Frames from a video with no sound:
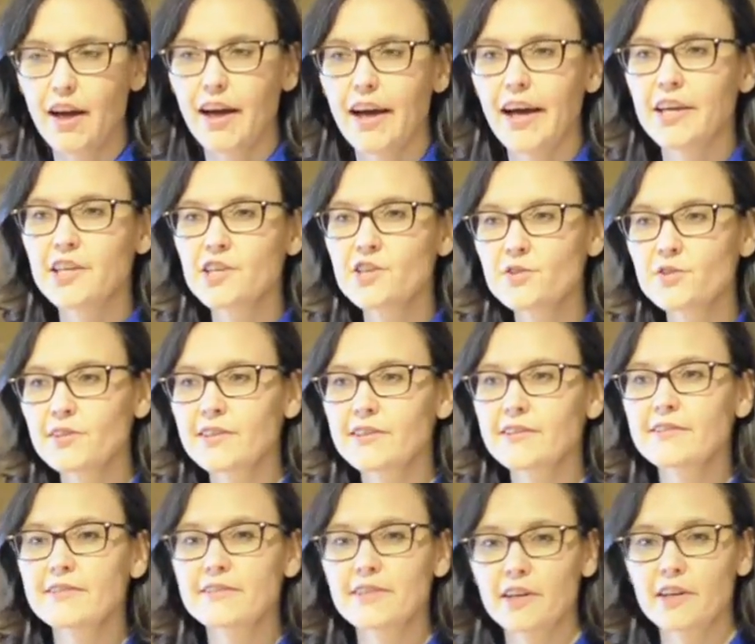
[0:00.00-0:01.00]
I usually
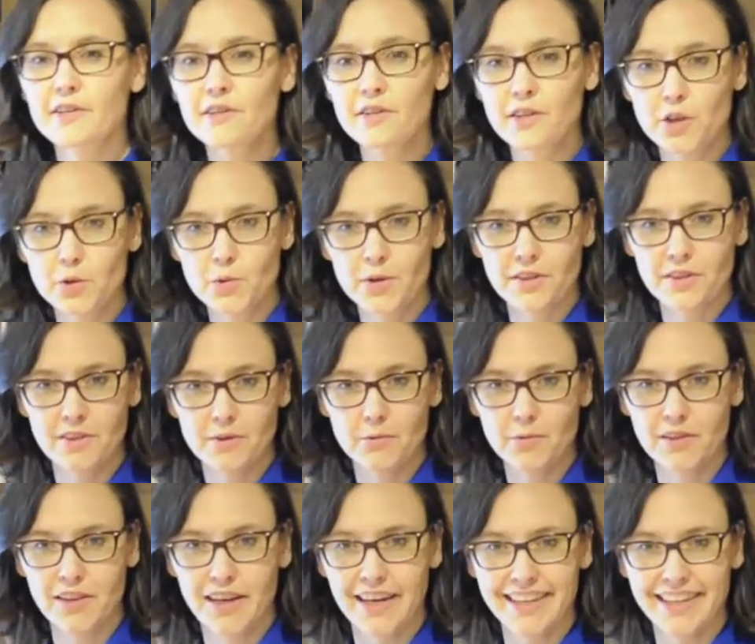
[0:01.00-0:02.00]
start low
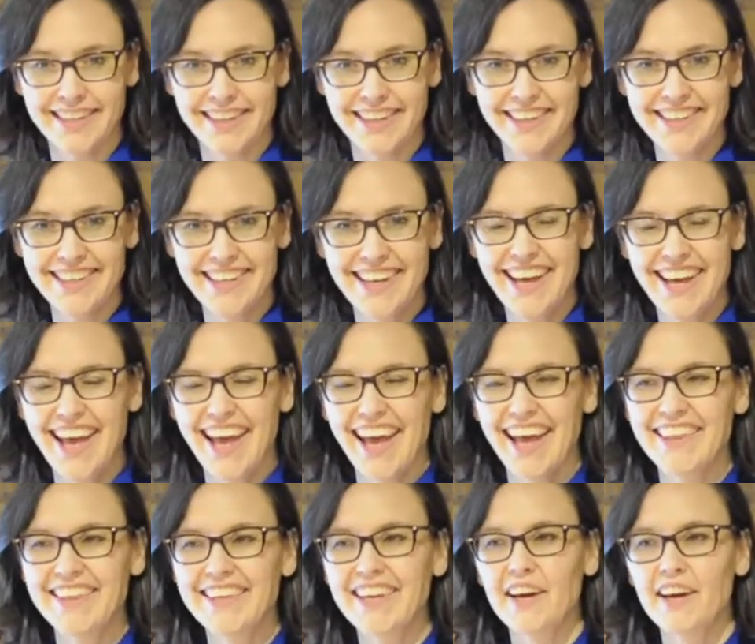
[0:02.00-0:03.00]
with iodine,
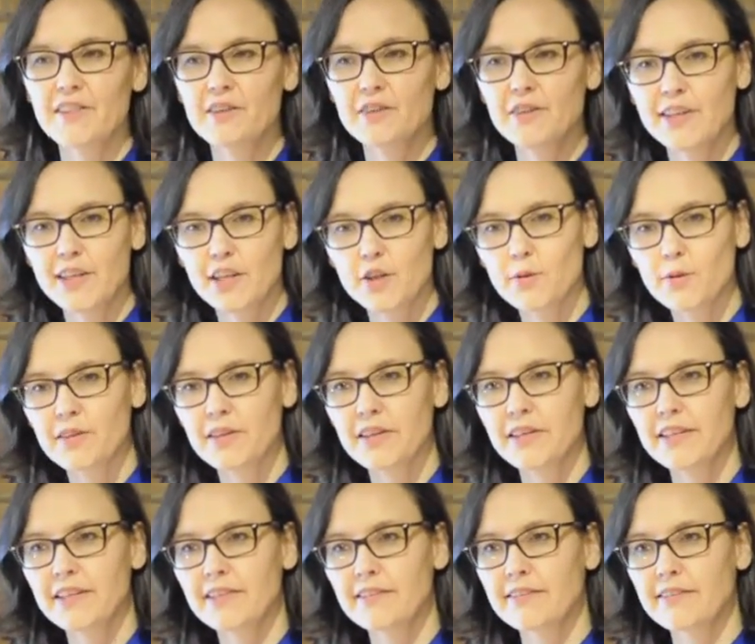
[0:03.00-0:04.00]
and the other key with
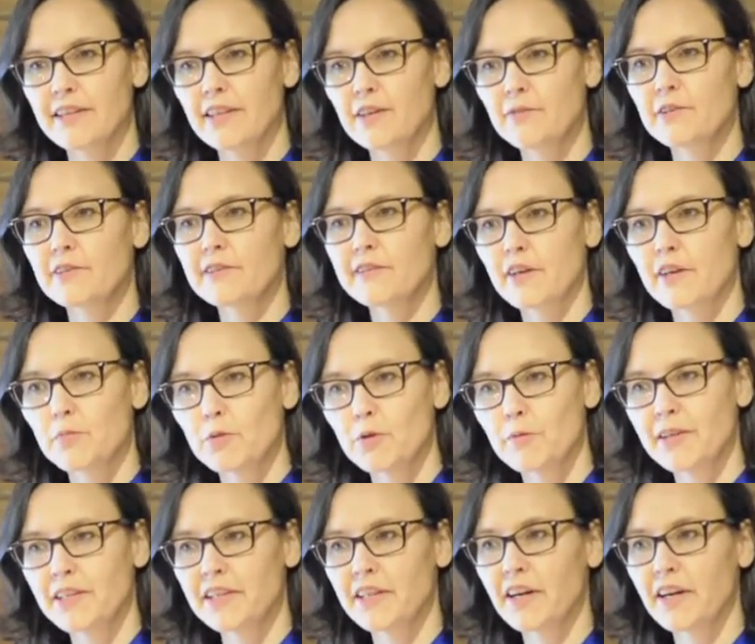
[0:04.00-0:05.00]
it is that if you're
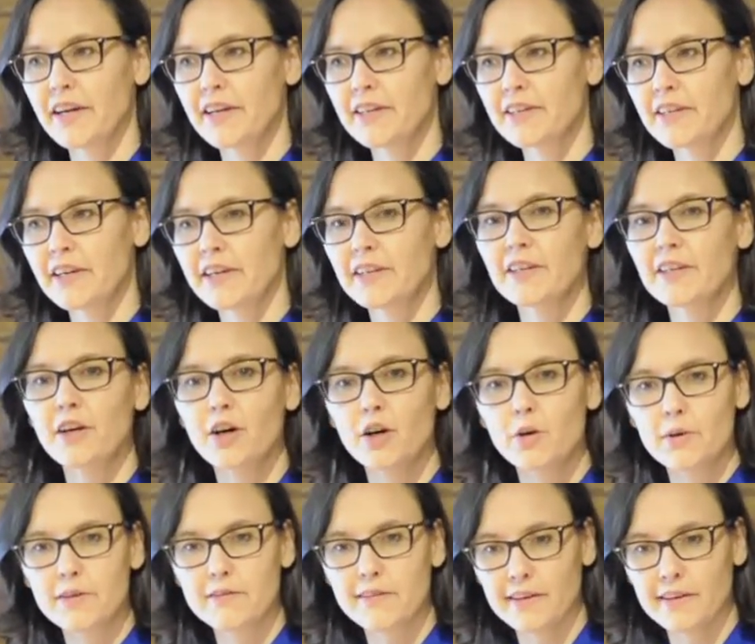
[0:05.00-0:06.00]
supplementing iodine, it
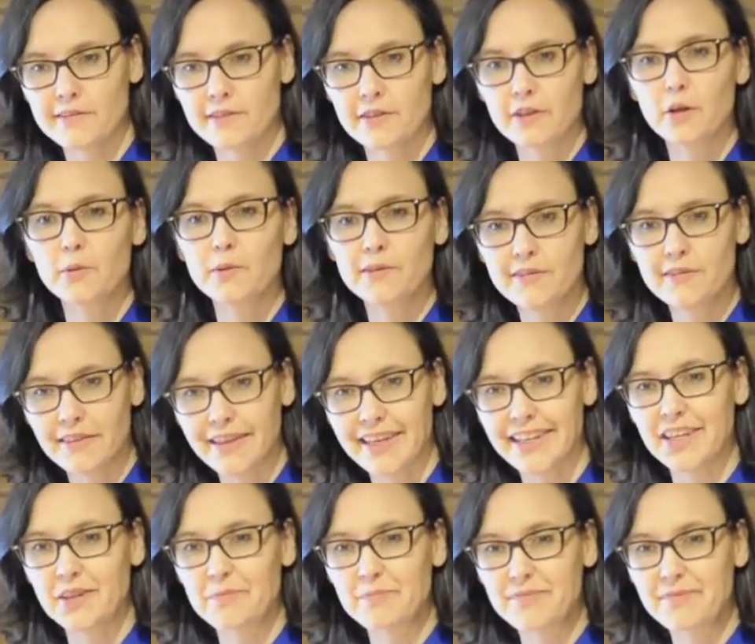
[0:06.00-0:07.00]
always has to go with
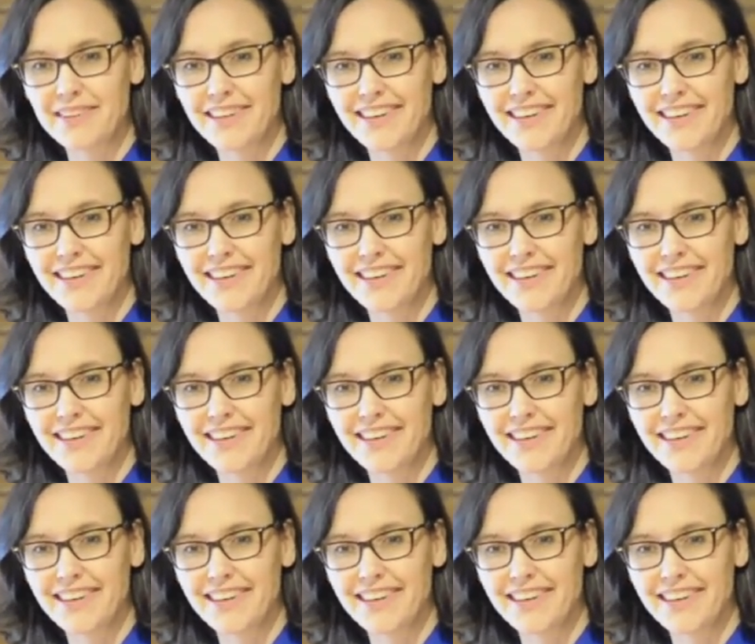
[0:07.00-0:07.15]
selenium.